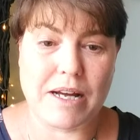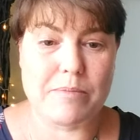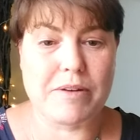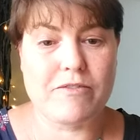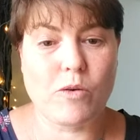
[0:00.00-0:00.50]
a
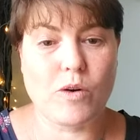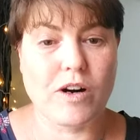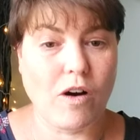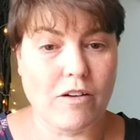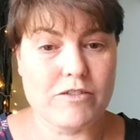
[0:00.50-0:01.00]
before
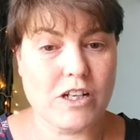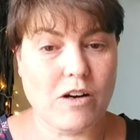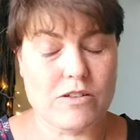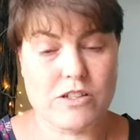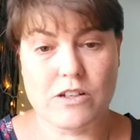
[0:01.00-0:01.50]
and after,
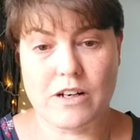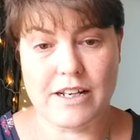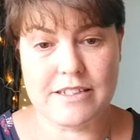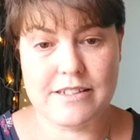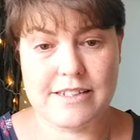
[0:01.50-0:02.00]
ask your
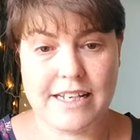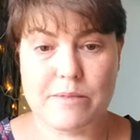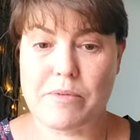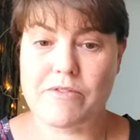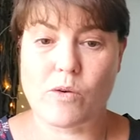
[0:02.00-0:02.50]
client to take
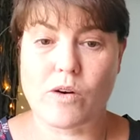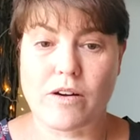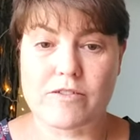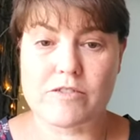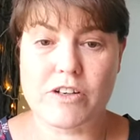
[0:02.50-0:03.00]
a before and after